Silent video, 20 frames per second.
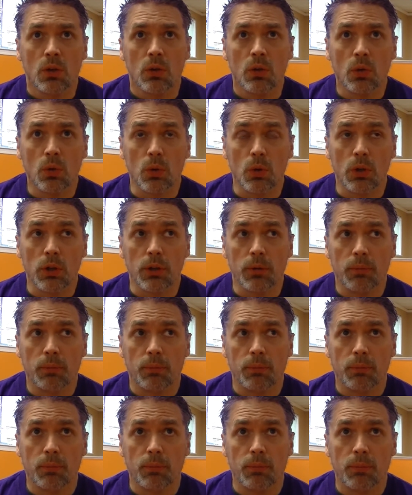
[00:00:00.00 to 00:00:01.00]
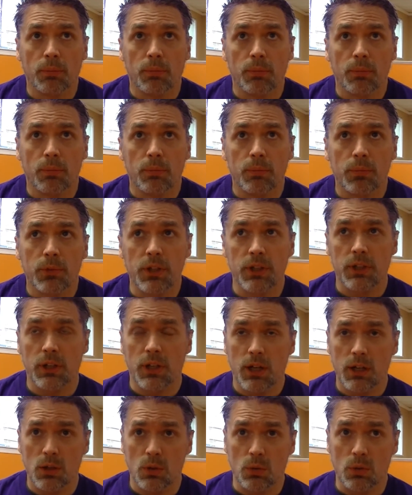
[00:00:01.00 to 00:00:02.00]
Or did it
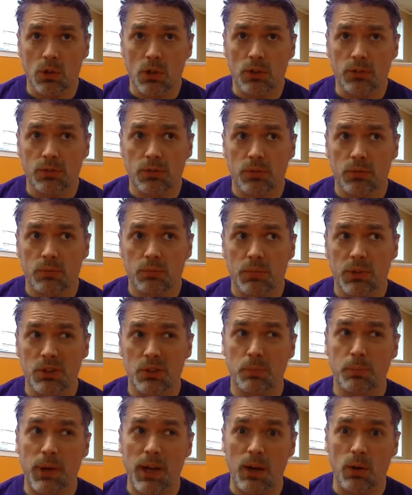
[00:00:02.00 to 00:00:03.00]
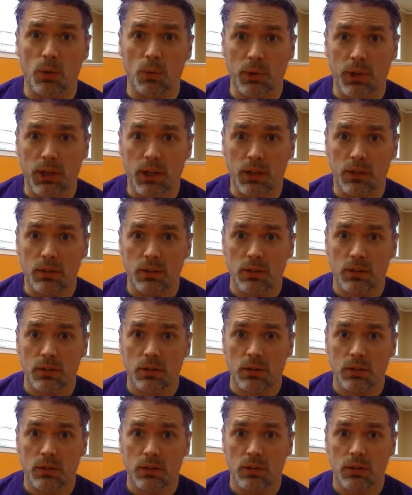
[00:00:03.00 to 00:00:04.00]
not go off because the power went out?
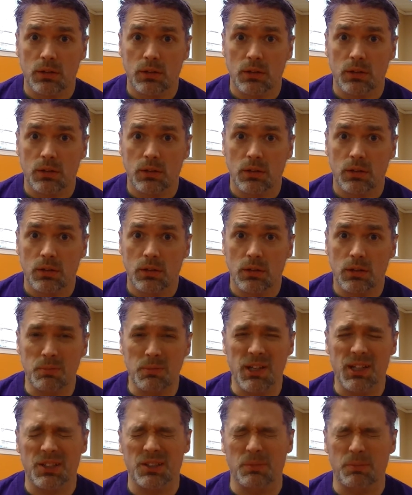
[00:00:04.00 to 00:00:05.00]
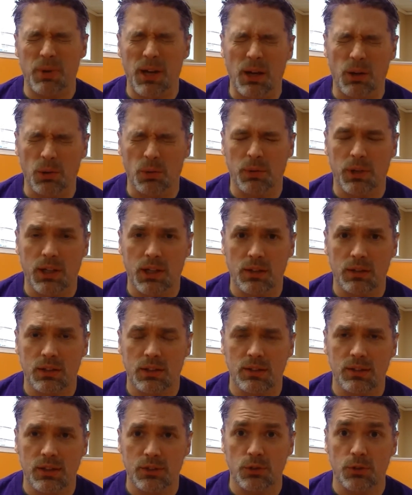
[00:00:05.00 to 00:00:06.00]
You're mad because the power went out?
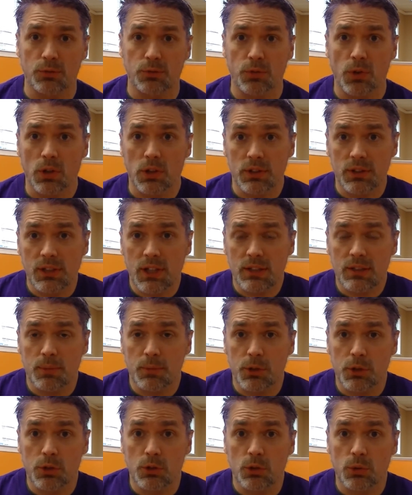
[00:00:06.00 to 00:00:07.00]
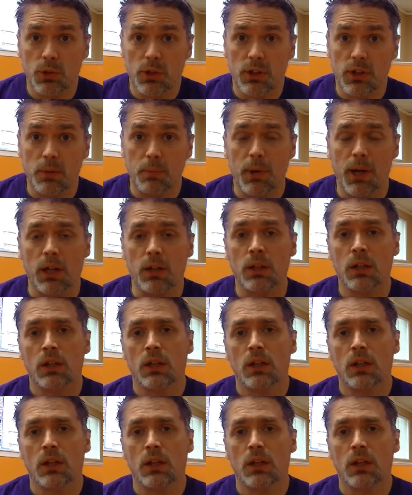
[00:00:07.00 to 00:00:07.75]
That's not your fault. It's not something you can do anything about. You